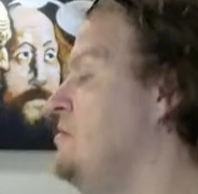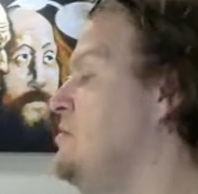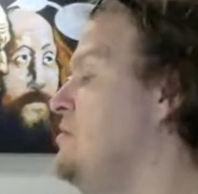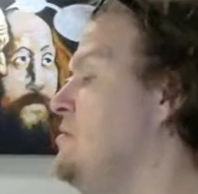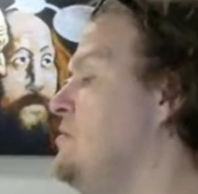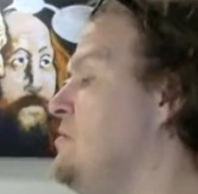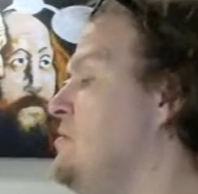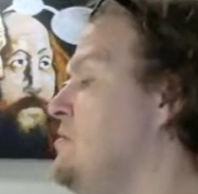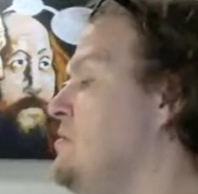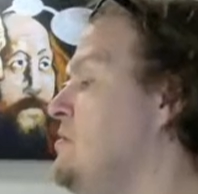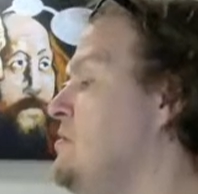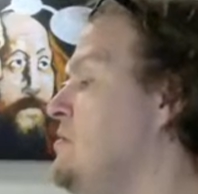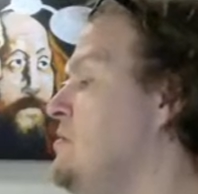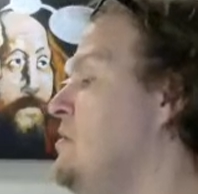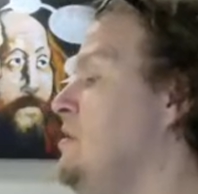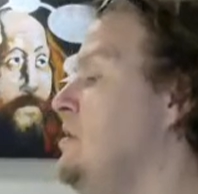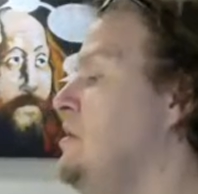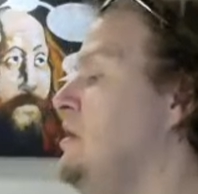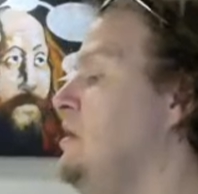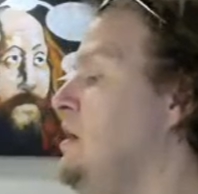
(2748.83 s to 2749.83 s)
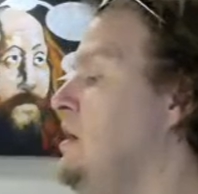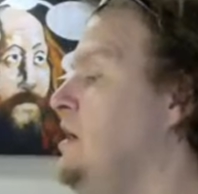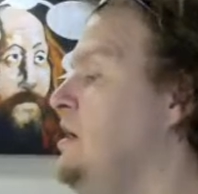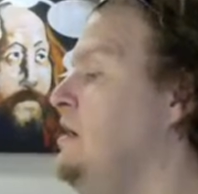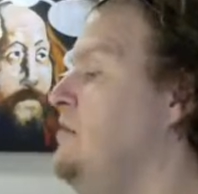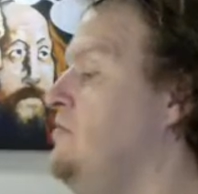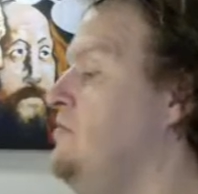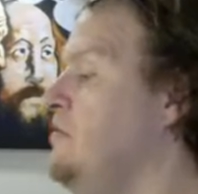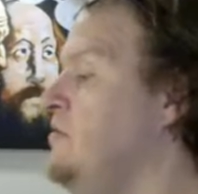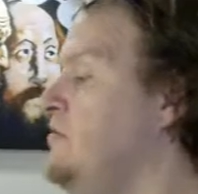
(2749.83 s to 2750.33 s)
a
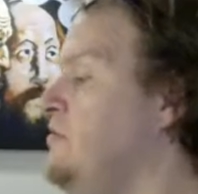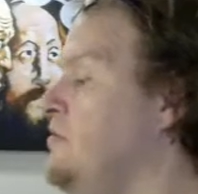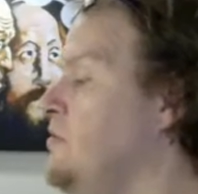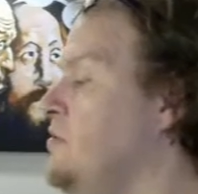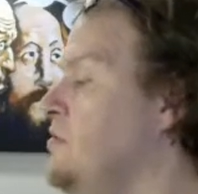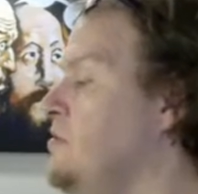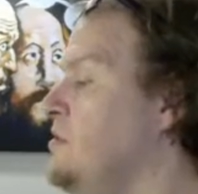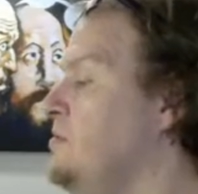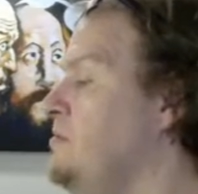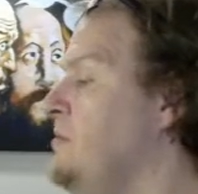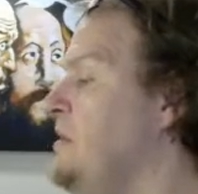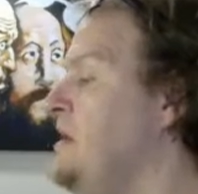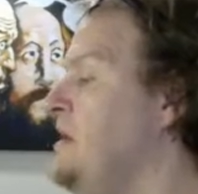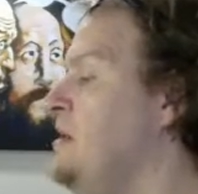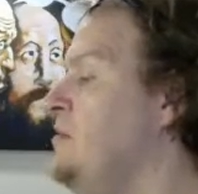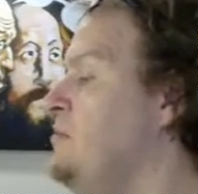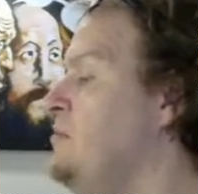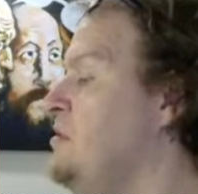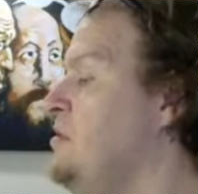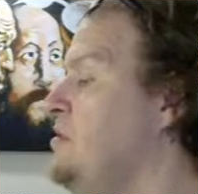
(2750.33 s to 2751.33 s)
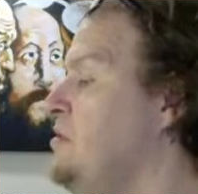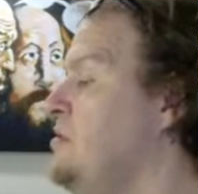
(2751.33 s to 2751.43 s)
half unfolded map